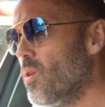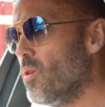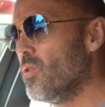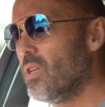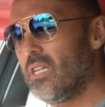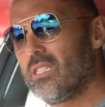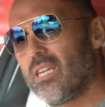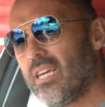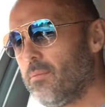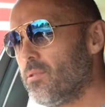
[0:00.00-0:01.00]
we all need
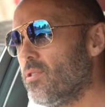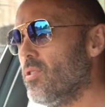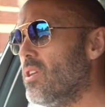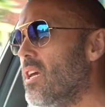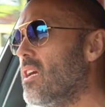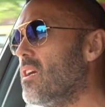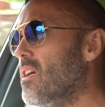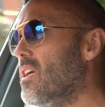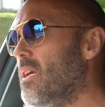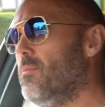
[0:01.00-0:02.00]
to keep studying
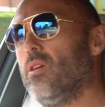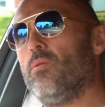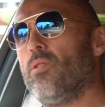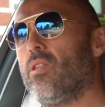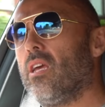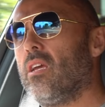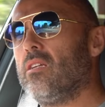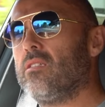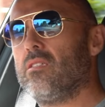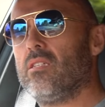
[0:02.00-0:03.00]
and keep doing
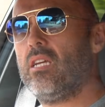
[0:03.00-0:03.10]
things.